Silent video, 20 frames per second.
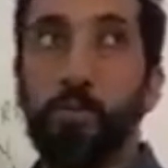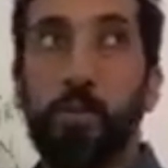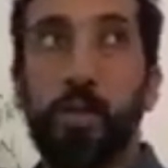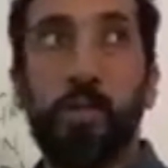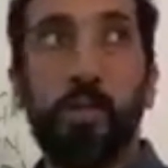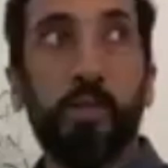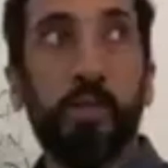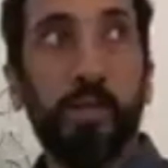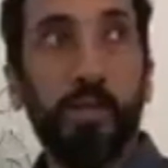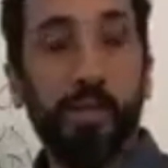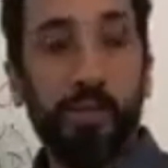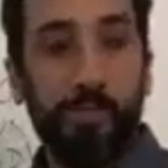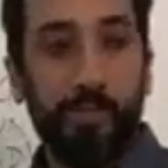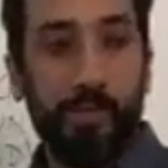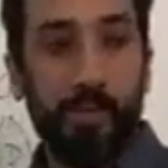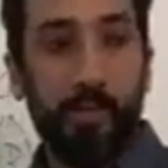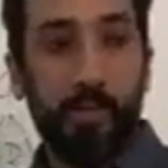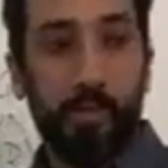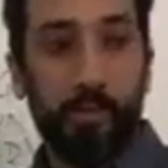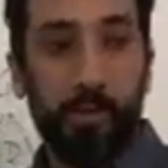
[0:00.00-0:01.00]
well,
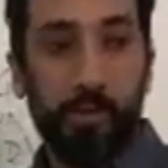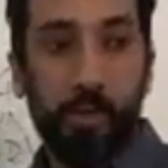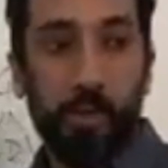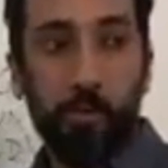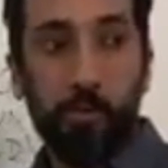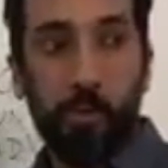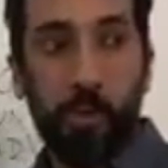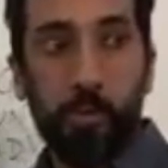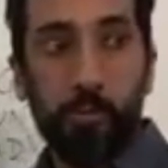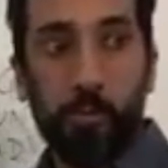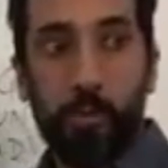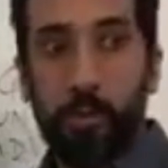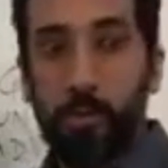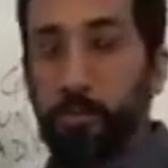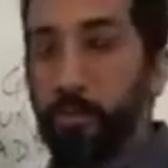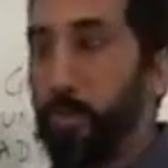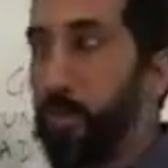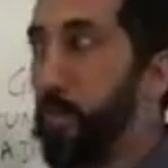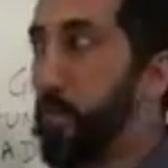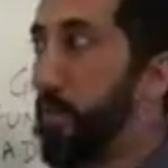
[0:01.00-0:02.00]
then learning one word
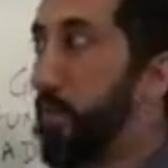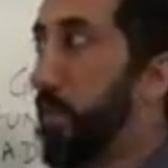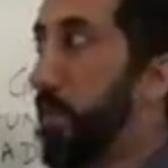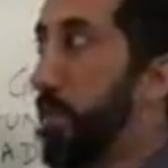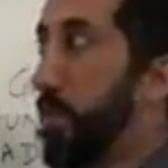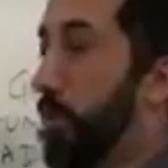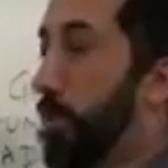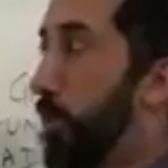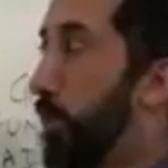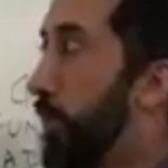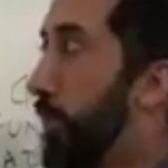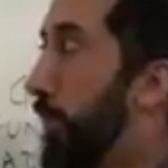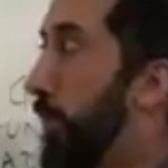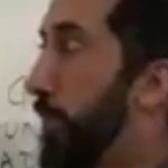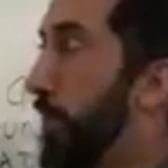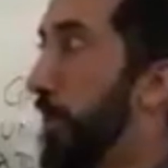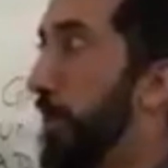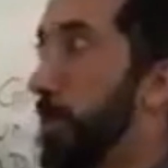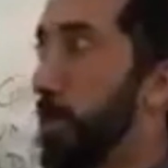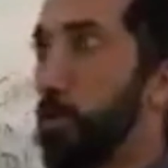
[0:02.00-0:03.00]
means you've
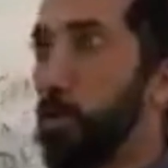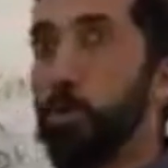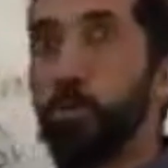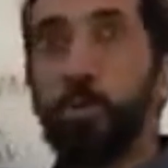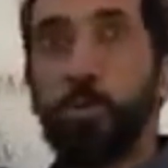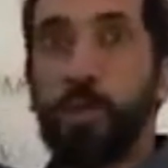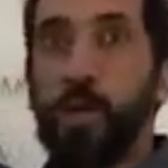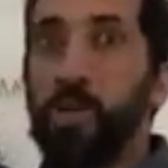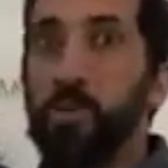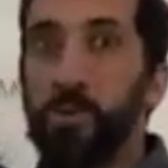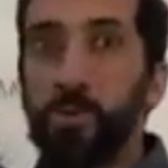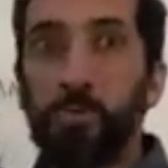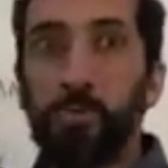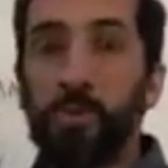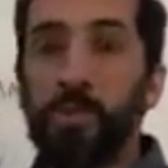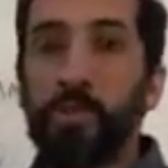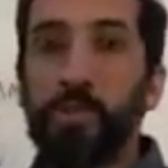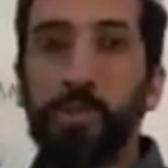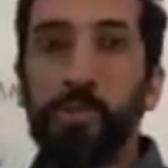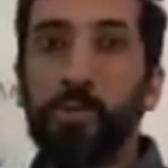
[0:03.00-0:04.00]
learned like 2,000
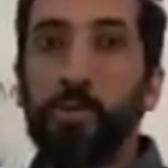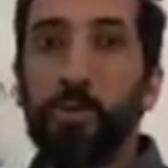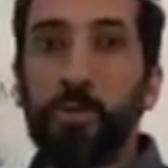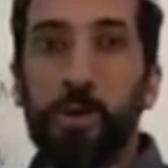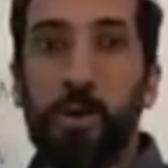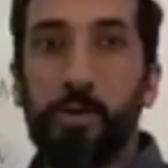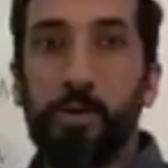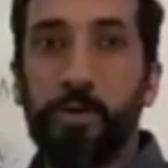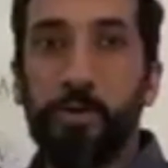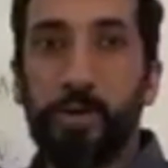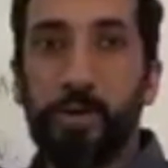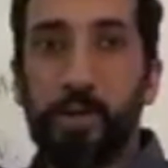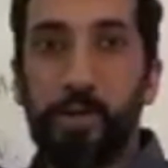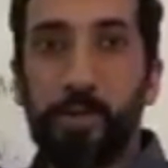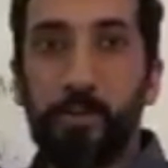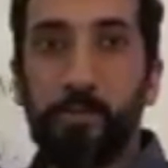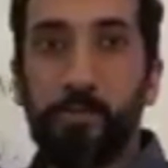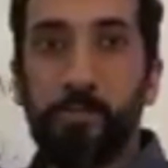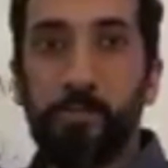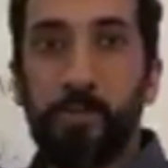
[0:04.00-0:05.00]
words in the Qur'an
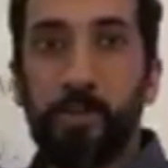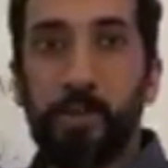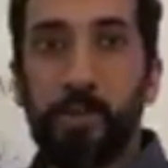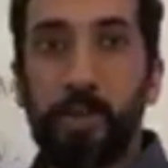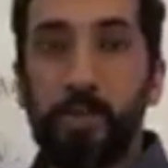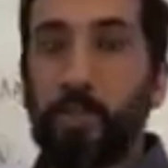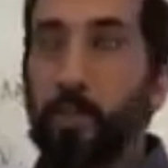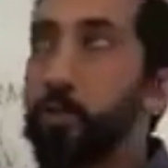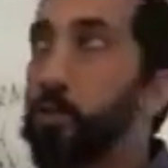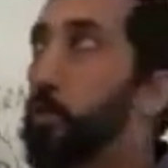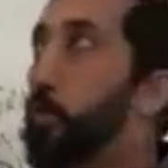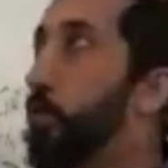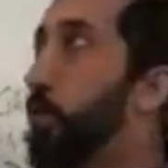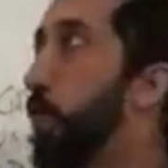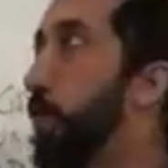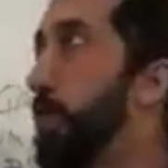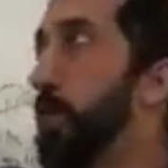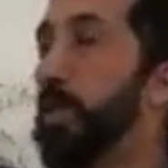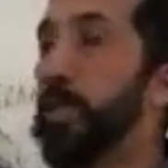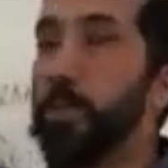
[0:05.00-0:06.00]
already. Like there's
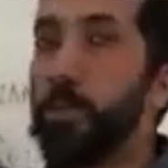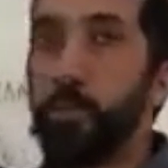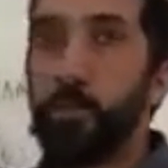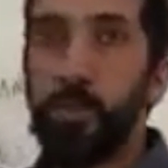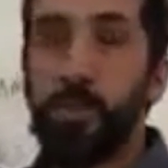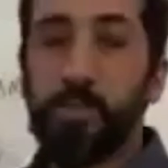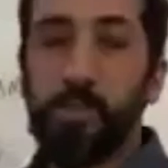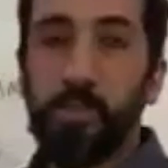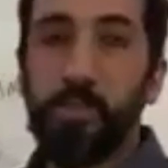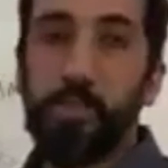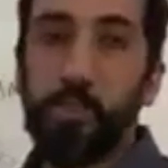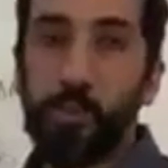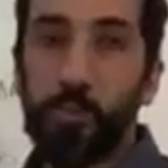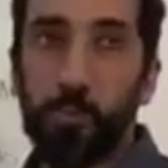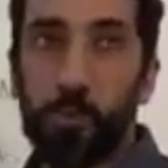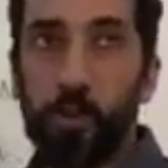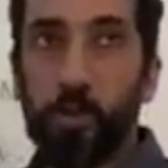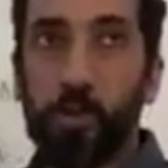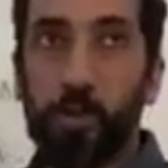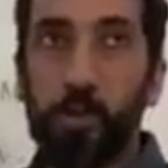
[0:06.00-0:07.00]
so many other places this
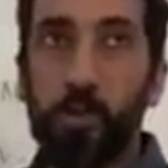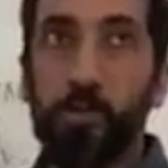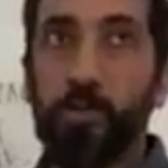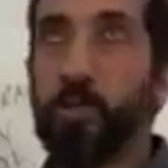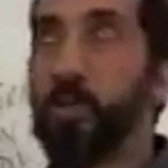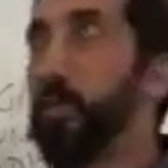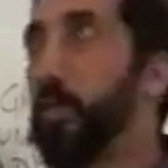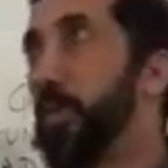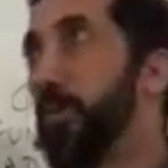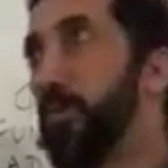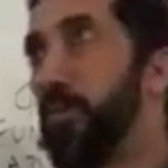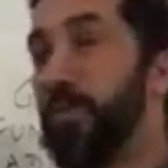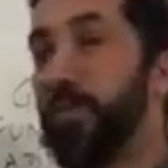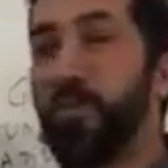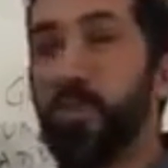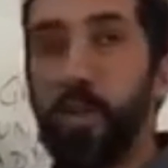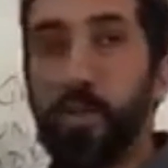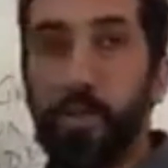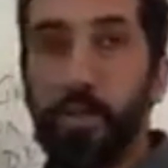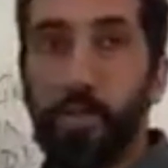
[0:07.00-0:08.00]
word occurs in different
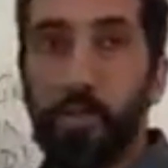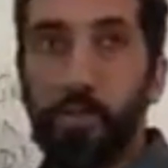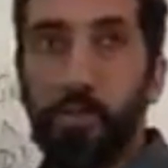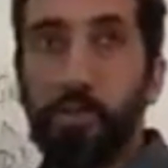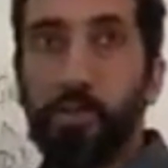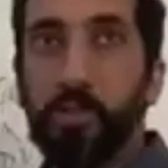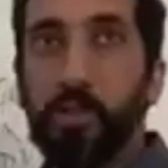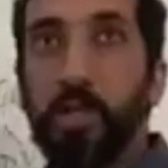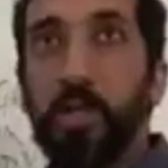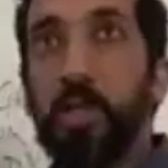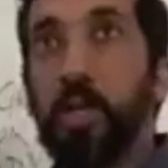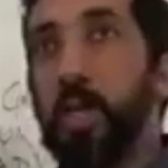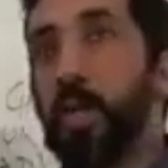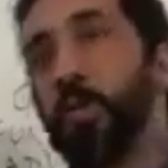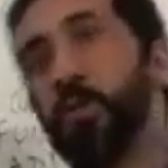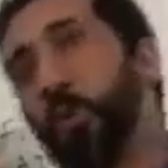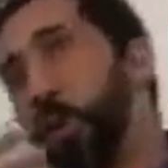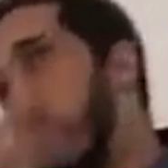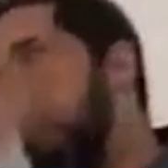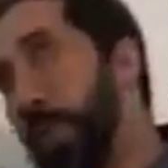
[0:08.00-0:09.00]
variations, and
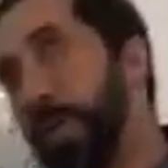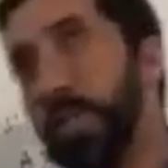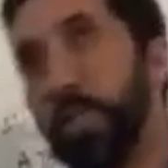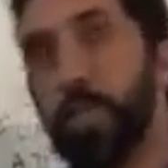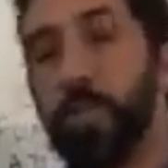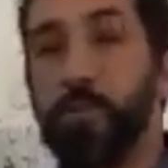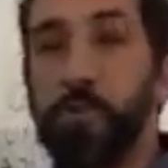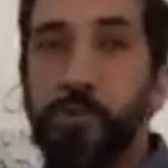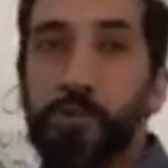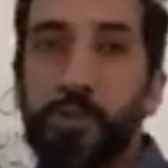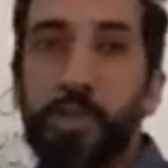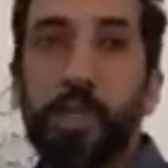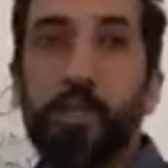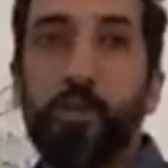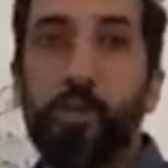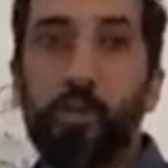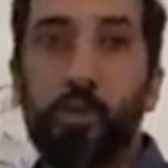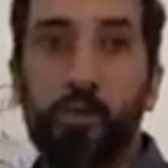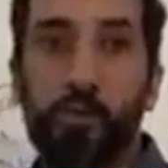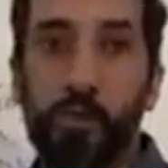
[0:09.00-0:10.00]
you already understand
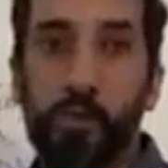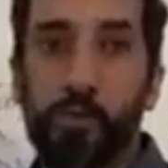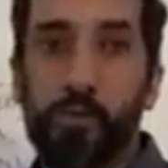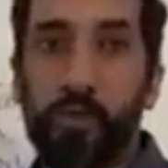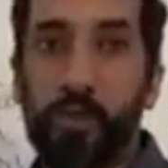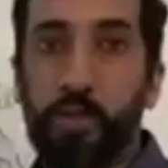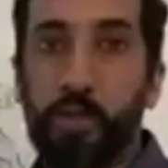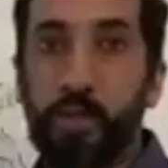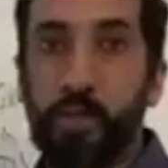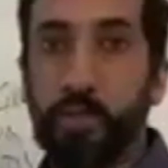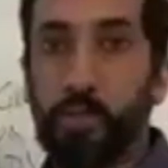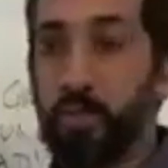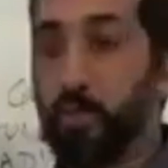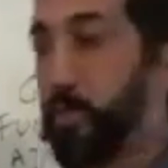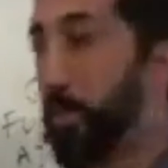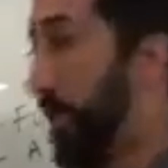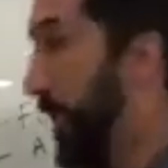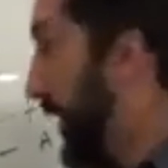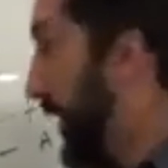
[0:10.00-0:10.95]
all of those variations.